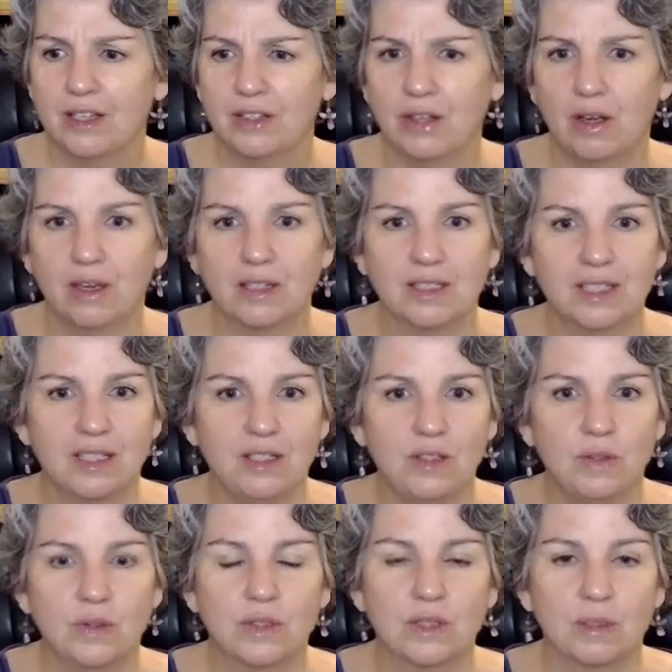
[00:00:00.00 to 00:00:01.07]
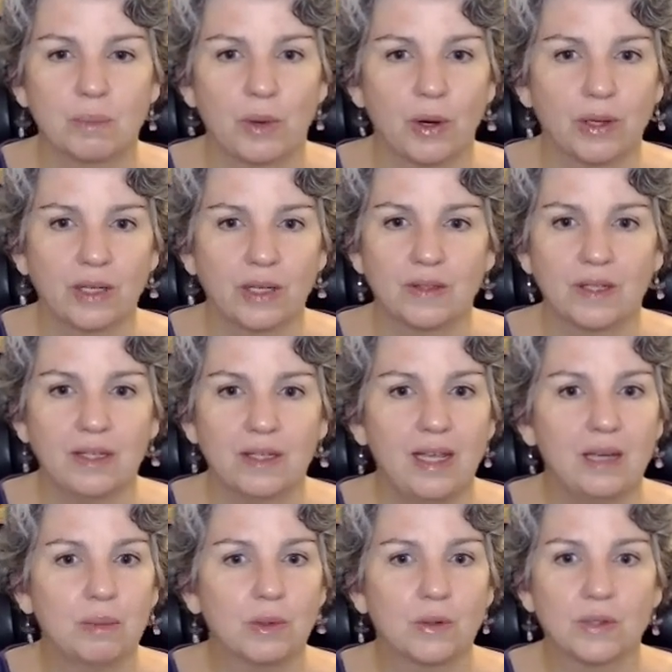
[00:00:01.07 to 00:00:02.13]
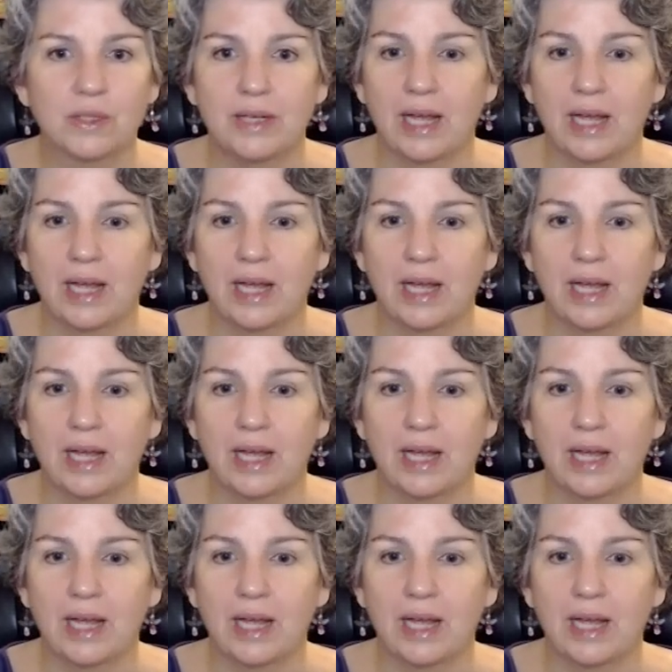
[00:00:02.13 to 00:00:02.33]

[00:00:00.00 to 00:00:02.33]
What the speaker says: Dogs that used to bark at the neighbors